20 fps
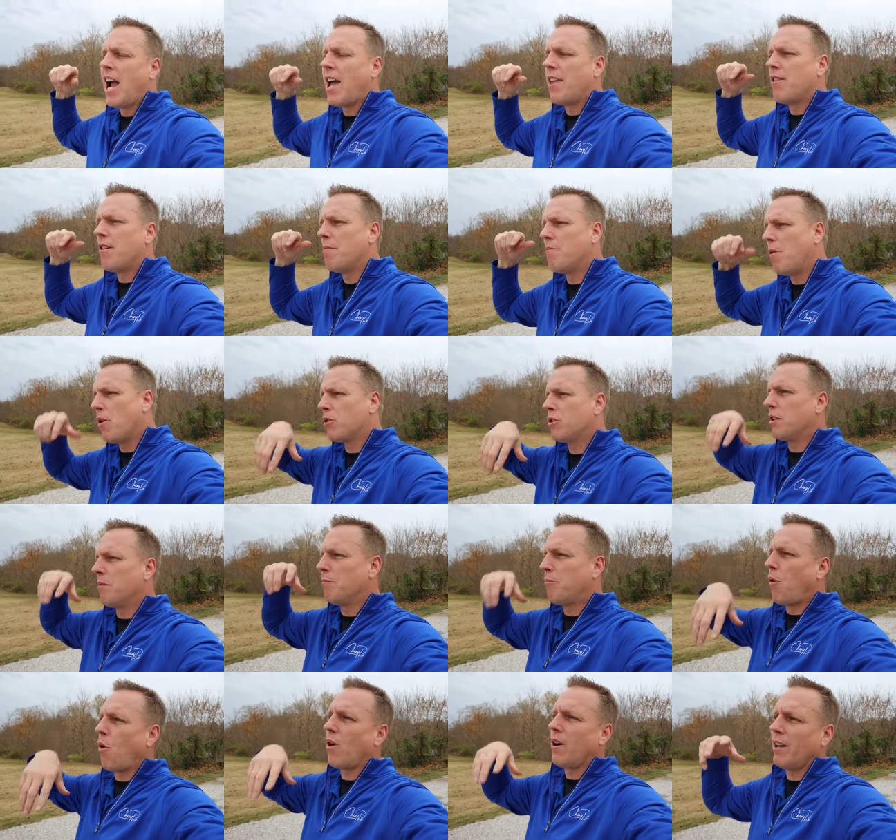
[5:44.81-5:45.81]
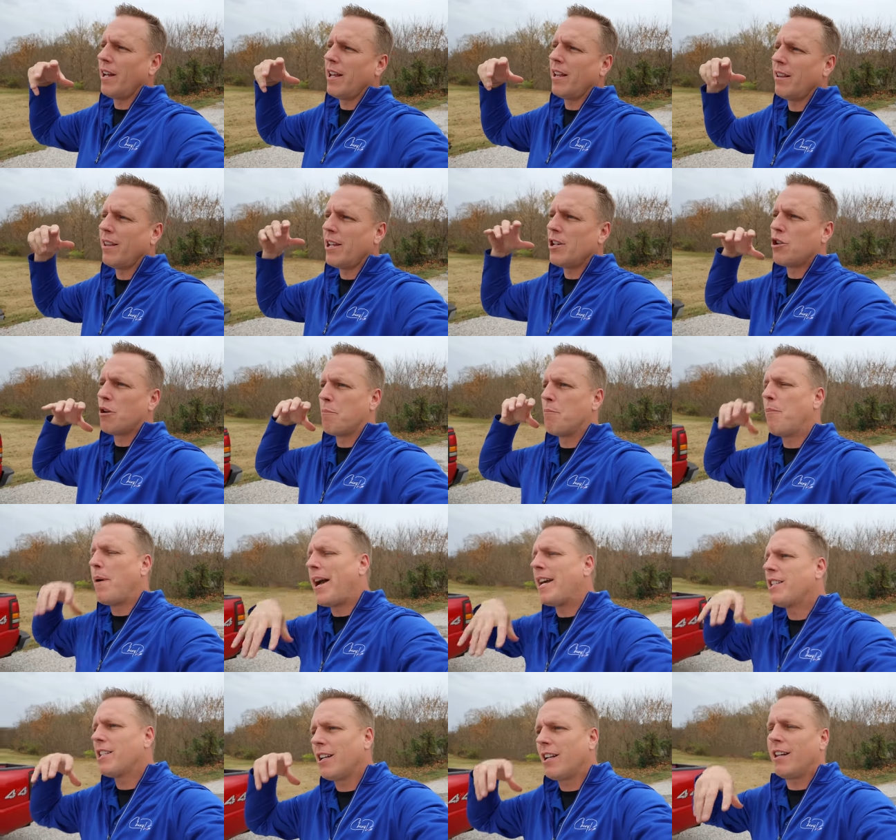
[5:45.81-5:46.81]
And then most importantly, these are
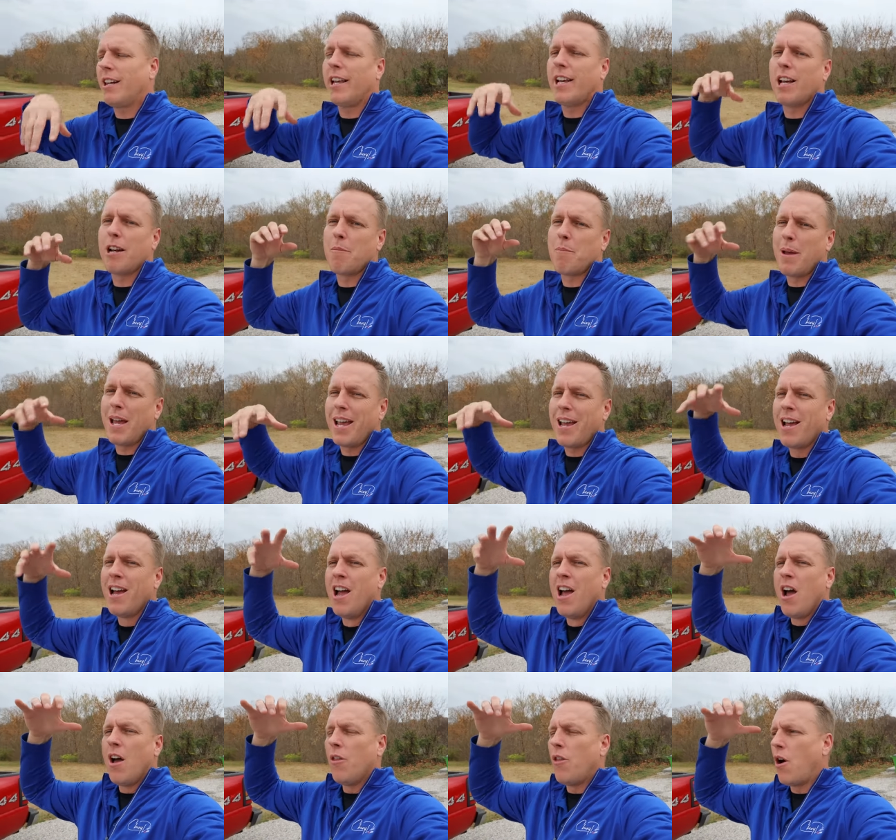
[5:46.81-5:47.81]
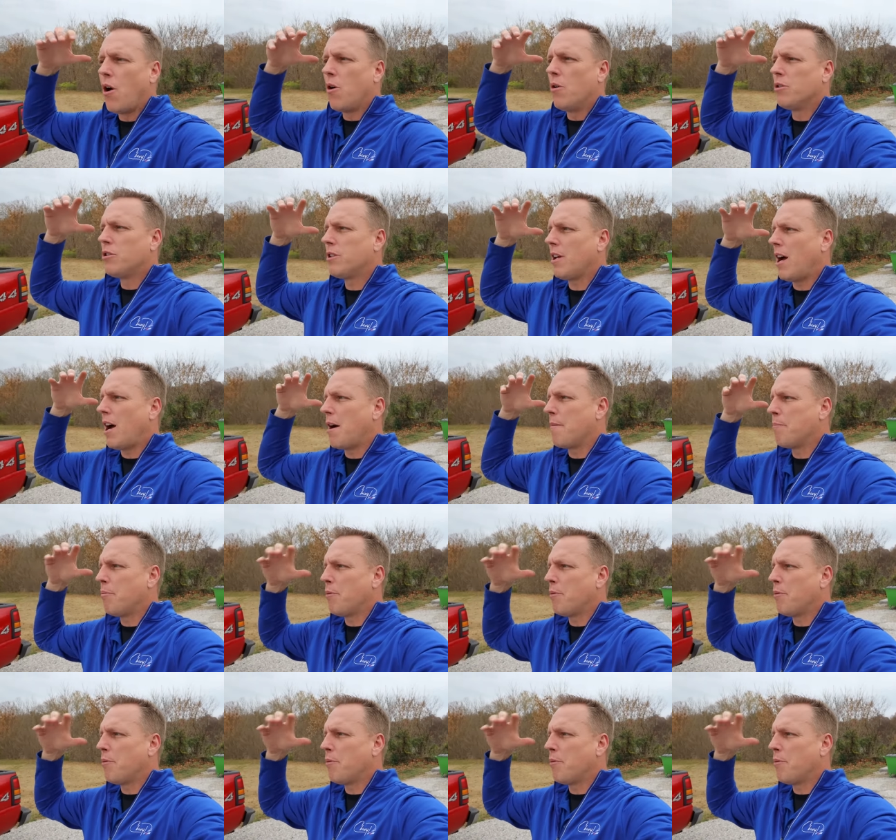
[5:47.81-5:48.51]
basically gonna be those uh,